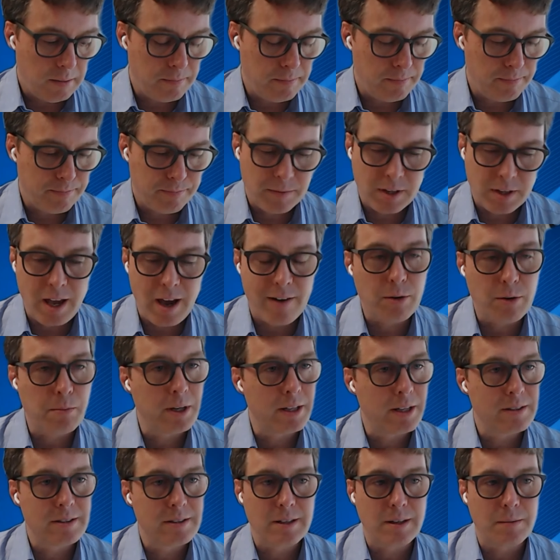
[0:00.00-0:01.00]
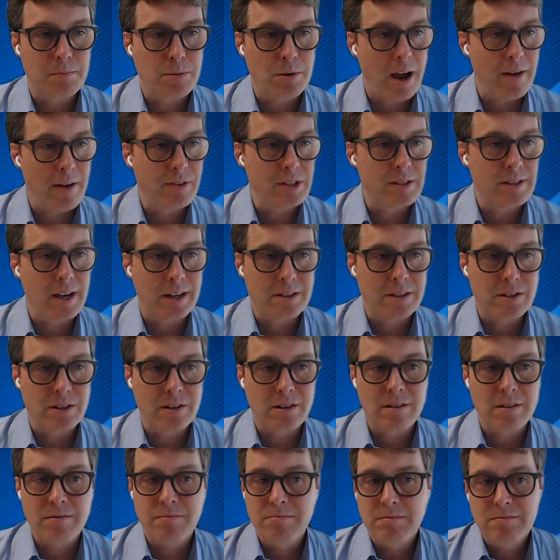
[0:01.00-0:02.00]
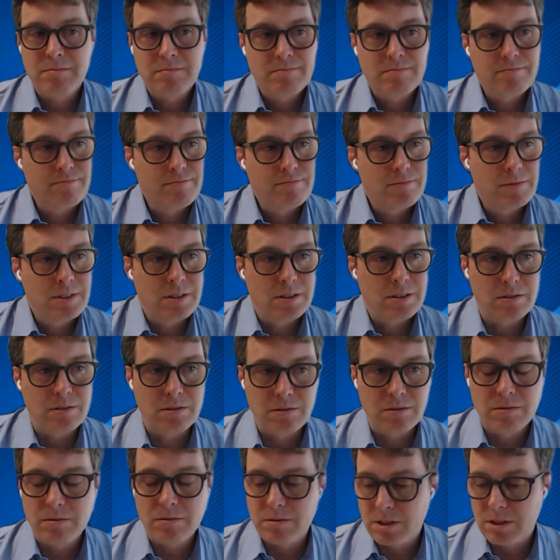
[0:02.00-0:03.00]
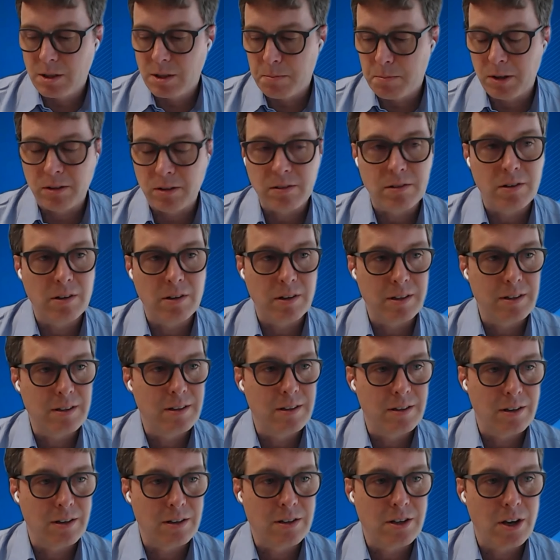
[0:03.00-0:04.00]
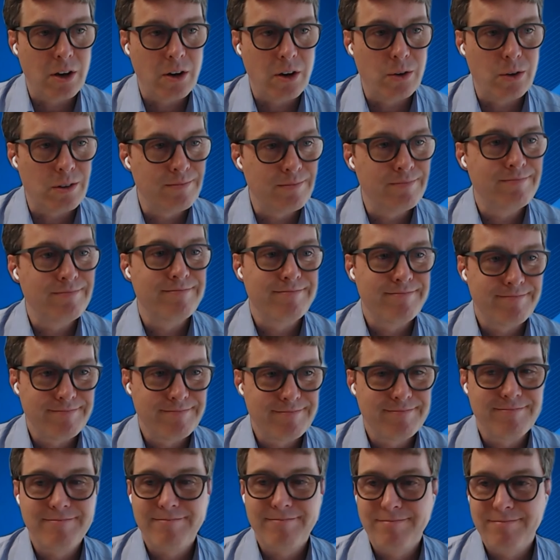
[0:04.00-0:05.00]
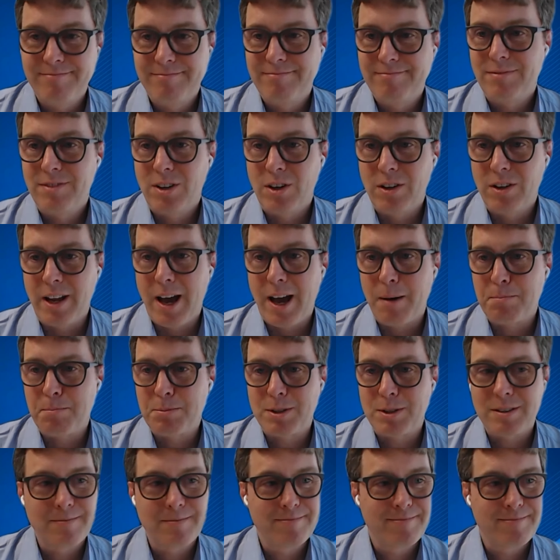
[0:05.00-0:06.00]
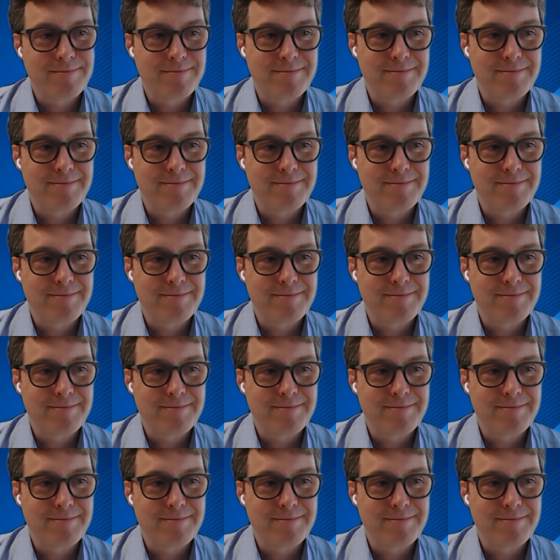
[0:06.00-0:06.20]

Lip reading: governments and private sector to build good code, good apps.